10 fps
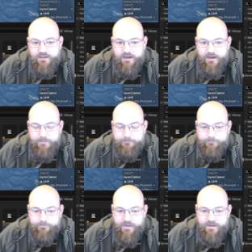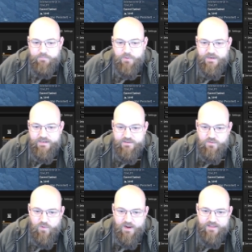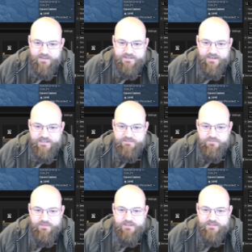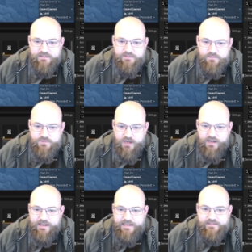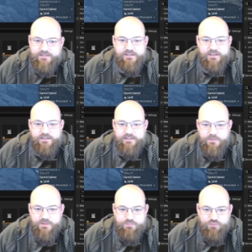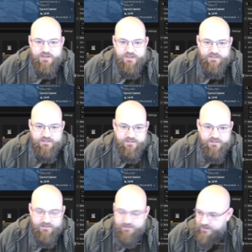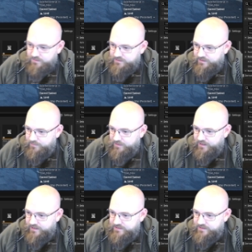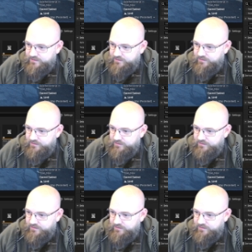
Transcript: But we need to know where the center of this chain is. Now with the bridges, I was a little bit lazy.